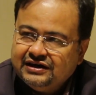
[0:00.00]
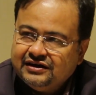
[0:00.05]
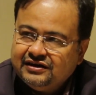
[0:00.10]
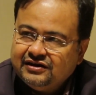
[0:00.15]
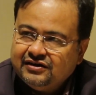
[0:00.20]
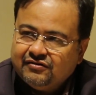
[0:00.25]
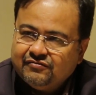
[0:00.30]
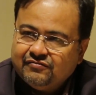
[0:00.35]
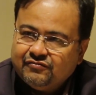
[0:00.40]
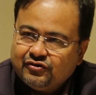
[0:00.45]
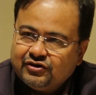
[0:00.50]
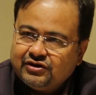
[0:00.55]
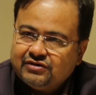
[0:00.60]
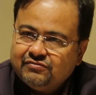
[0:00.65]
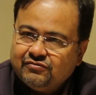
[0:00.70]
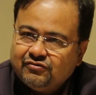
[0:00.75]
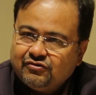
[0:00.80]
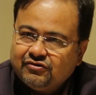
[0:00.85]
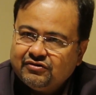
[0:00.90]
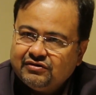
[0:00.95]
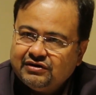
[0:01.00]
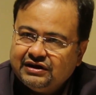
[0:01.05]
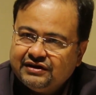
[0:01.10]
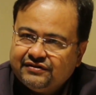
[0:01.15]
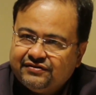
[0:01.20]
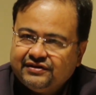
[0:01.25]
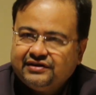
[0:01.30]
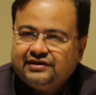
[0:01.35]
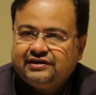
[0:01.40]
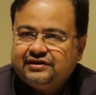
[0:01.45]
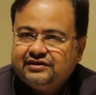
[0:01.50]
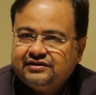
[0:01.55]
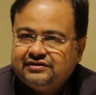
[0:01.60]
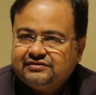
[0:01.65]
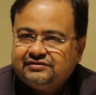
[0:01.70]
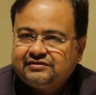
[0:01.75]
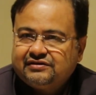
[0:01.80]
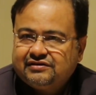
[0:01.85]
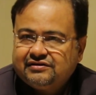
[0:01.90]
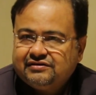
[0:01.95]
Now, more and more, I think in
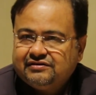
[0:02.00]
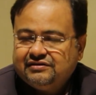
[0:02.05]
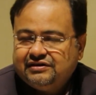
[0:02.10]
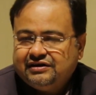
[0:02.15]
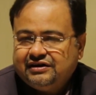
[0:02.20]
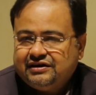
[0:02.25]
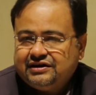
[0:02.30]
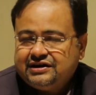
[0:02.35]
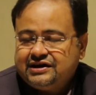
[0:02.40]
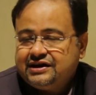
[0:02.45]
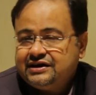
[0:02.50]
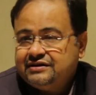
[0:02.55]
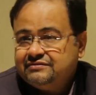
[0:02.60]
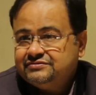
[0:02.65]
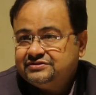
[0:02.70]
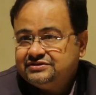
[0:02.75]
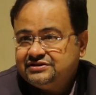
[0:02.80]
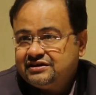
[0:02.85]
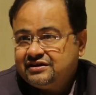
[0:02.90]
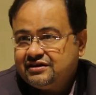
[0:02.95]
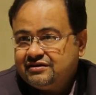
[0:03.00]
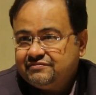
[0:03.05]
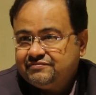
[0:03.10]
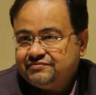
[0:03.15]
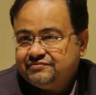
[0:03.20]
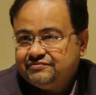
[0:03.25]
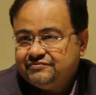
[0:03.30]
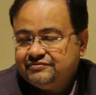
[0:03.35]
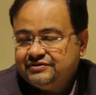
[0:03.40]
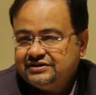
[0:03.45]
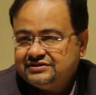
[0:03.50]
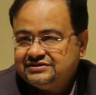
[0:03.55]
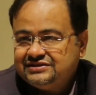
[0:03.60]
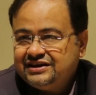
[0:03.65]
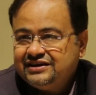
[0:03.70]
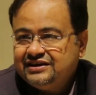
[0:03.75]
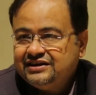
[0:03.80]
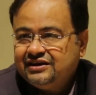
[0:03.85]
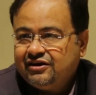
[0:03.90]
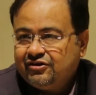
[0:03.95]
a IIM setup, we are
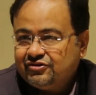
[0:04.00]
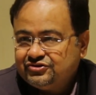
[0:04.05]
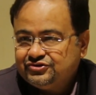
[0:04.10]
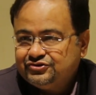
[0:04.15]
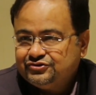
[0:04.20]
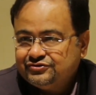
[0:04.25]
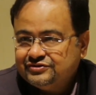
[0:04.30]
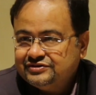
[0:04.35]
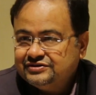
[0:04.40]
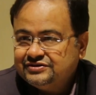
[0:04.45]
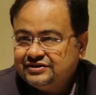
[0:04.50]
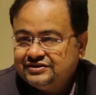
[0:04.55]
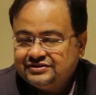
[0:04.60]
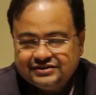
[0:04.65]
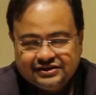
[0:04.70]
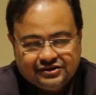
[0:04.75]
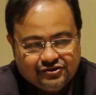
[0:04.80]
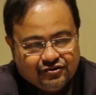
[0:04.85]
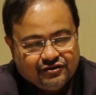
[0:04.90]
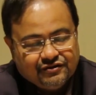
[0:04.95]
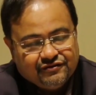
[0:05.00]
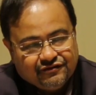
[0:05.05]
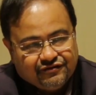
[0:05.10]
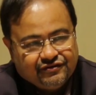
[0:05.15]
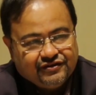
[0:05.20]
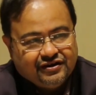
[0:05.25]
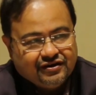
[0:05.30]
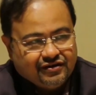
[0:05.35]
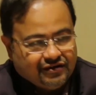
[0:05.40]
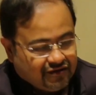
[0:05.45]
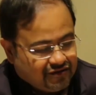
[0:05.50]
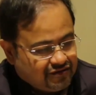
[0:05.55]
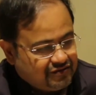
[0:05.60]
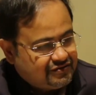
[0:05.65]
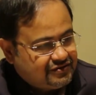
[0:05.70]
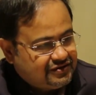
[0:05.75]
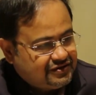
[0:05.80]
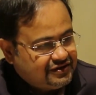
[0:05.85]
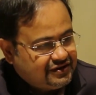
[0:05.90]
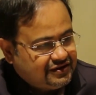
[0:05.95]
sending out students and say, go and figure
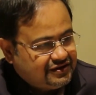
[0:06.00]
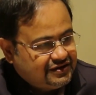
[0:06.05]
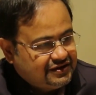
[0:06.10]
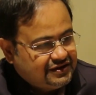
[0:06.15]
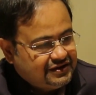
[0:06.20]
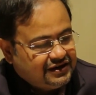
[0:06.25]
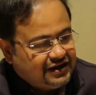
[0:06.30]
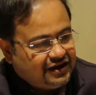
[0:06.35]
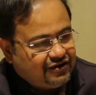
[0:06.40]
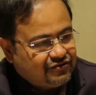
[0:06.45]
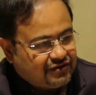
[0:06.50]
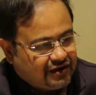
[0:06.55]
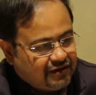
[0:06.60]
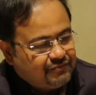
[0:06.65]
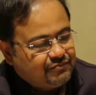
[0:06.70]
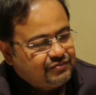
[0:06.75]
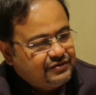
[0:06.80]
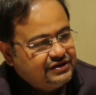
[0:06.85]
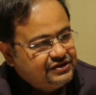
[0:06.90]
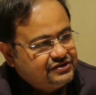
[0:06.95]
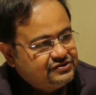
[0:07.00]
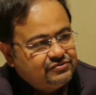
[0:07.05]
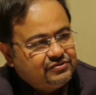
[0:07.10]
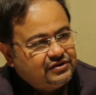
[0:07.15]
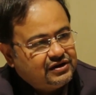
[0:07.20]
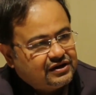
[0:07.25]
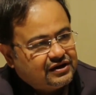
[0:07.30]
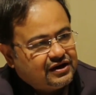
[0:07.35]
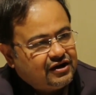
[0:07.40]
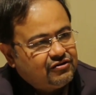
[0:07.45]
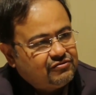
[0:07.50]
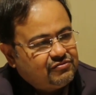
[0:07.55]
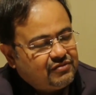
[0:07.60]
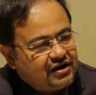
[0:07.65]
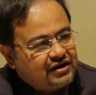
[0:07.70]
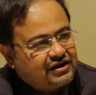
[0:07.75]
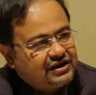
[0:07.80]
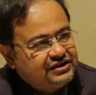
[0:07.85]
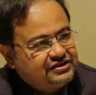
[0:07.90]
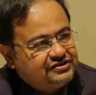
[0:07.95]
out how companies work, how
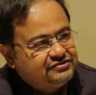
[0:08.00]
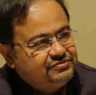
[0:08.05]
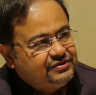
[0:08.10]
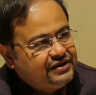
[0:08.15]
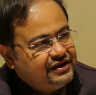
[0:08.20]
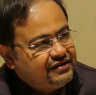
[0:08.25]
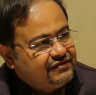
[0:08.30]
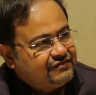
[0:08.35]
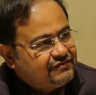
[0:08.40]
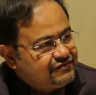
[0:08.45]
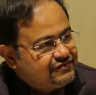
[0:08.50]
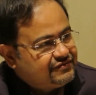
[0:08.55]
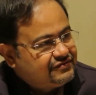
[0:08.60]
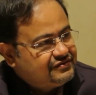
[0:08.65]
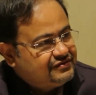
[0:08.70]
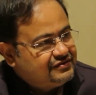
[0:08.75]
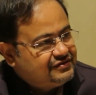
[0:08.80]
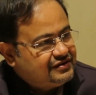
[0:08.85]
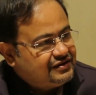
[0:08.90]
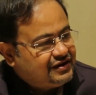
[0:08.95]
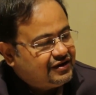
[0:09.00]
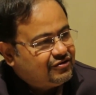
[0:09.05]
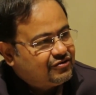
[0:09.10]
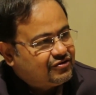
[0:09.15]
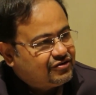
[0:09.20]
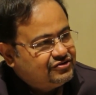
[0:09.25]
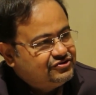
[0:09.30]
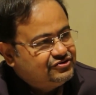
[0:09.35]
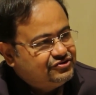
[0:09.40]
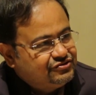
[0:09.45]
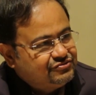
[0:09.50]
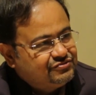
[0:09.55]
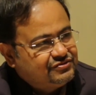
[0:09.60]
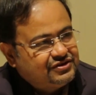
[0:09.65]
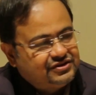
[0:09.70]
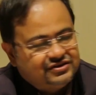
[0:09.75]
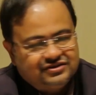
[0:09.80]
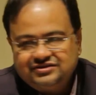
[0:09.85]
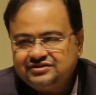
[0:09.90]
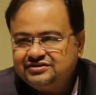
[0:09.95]
markets behave, how
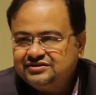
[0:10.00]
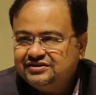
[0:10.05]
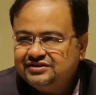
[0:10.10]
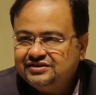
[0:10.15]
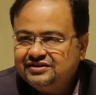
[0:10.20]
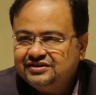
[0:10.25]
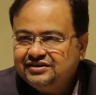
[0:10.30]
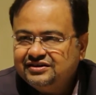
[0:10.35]
consumers